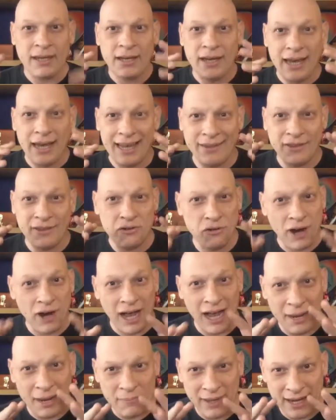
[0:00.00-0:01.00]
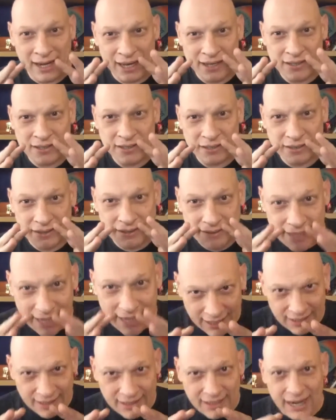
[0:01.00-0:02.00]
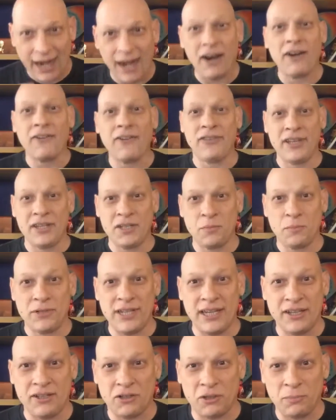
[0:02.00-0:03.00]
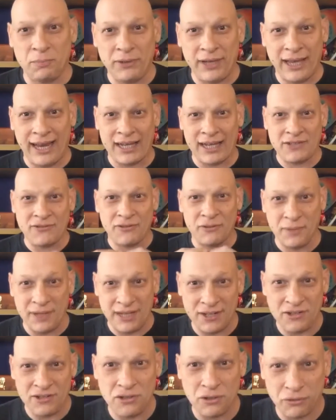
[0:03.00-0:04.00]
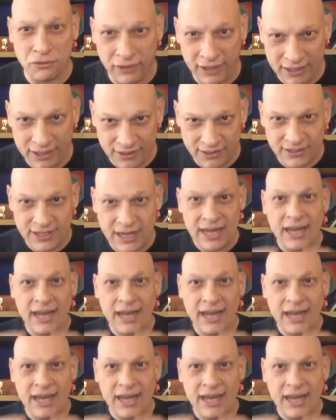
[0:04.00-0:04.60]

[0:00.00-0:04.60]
and the tribe that has taken care of these particular plants for medicinal reasons